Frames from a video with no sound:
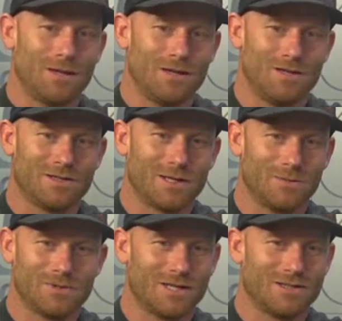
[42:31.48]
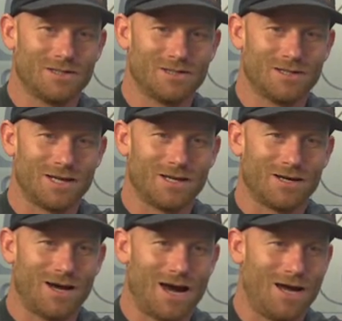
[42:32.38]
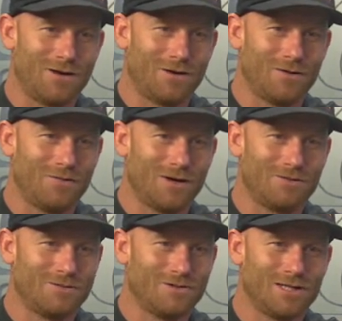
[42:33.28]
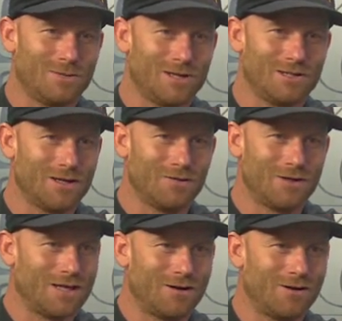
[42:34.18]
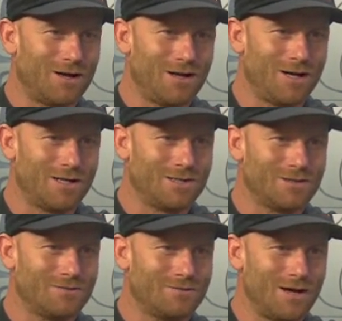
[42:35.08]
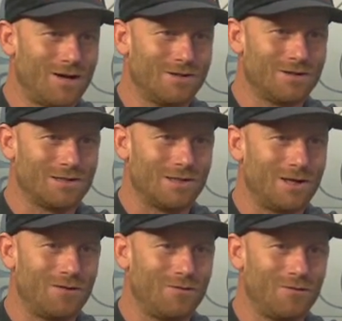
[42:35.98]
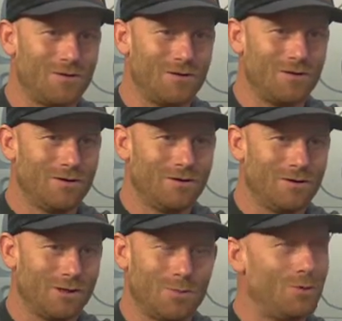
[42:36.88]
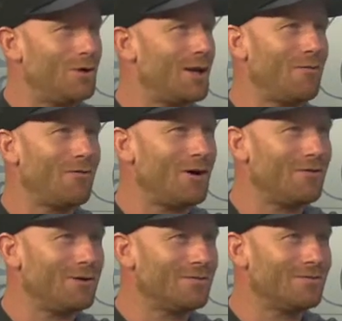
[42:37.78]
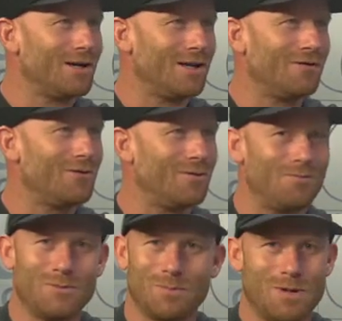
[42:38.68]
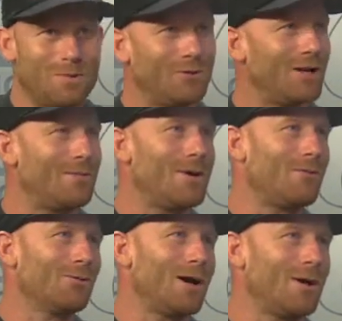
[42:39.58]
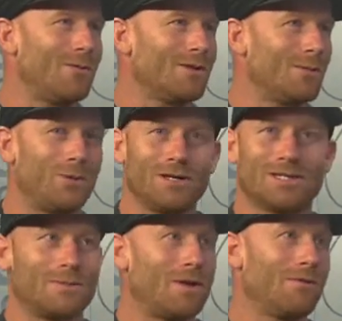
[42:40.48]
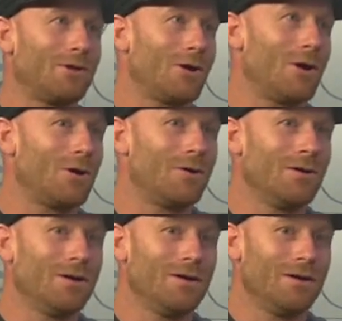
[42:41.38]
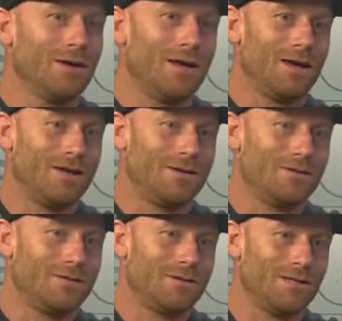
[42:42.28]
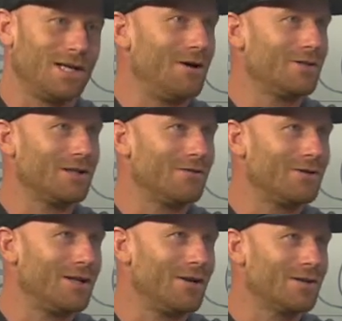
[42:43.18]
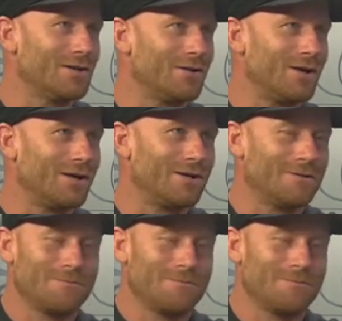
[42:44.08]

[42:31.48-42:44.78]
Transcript: in some senses, like I don't know if I see myself like that or not. I just love the community I'm involved in. I love the people that I'm able to ride with, the places I'm able to go, and the challenge of it, you know? So like,